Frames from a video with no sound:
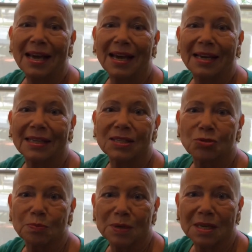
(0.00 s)
And it's
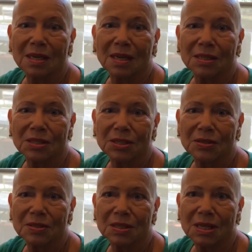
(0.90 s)
repeated on
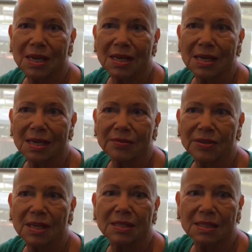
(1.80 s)
Tuesday
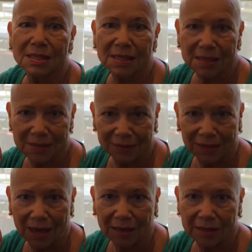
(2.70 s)
evenings at 6
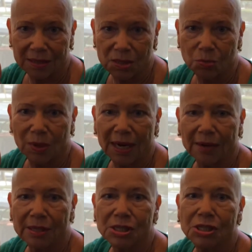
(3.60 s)
o'clock. It's a
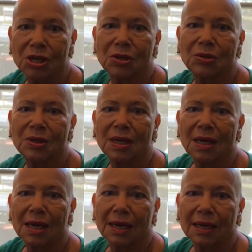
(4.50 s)
one-hour show,
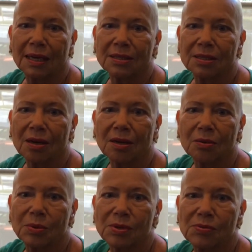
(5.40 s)
and I talk
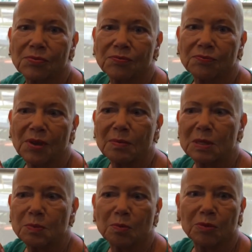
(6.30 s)
with famous
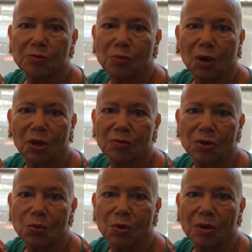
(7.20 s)
people from all over
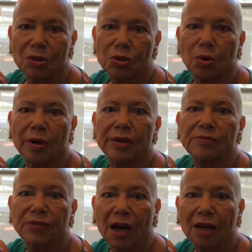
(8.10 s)
the world who are
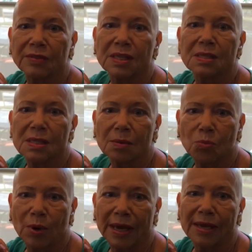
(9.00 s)
involved in
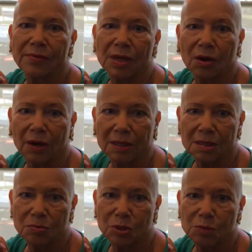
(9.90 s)
some way in the
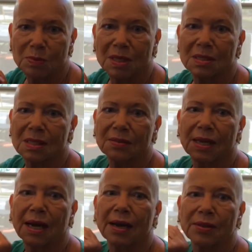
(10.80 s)
arts, which means that
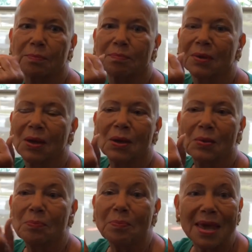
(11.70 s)
they either
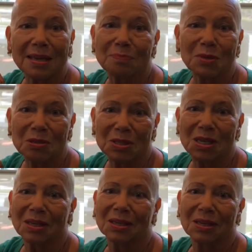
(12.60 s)
make music,